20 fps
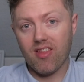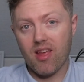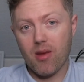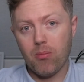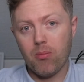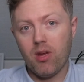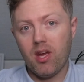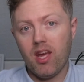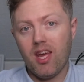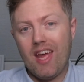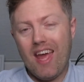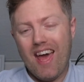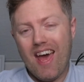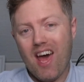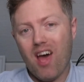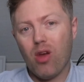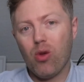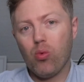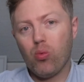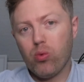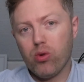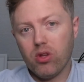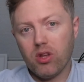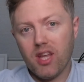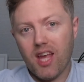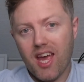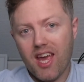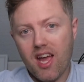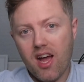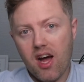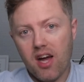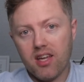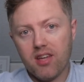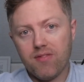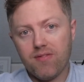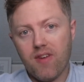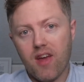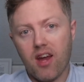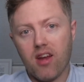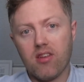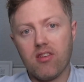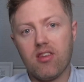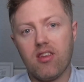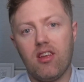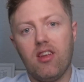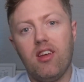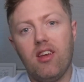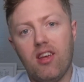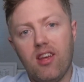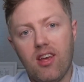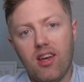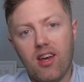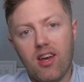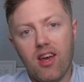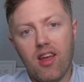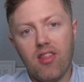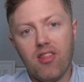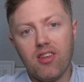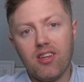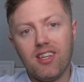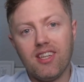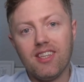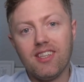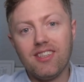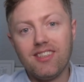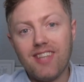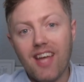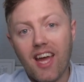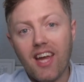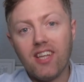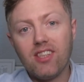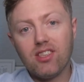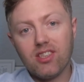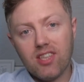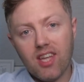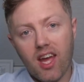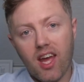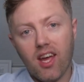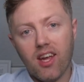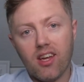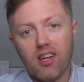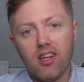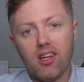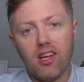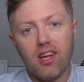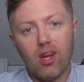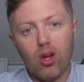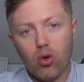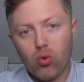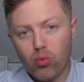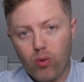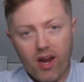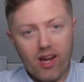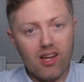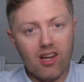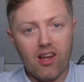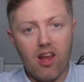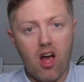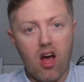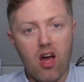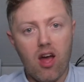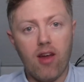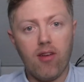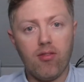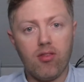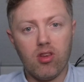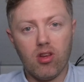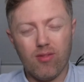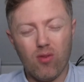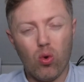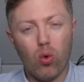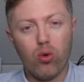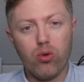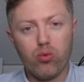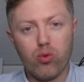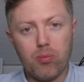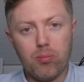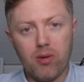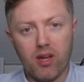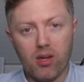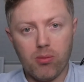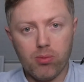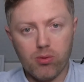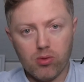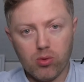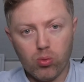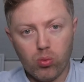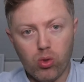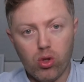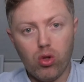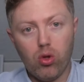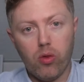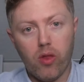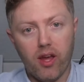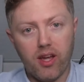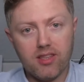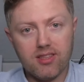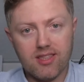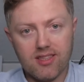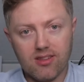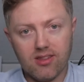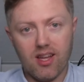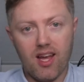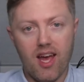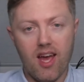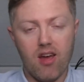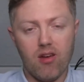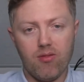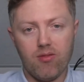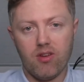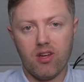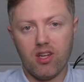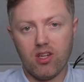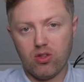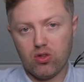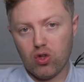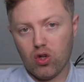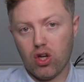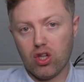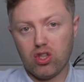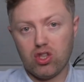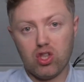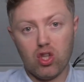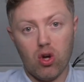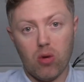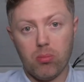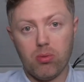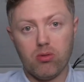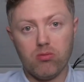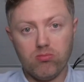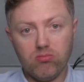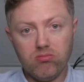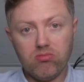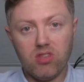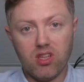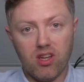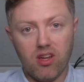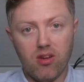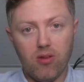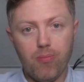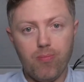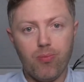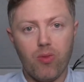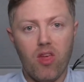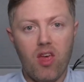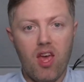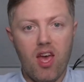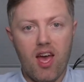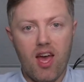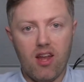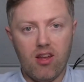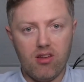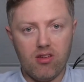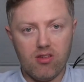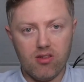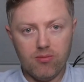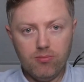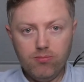them, how will AI affect the day-to-day regular lives of ordinary people? Will they still have a job, you know? And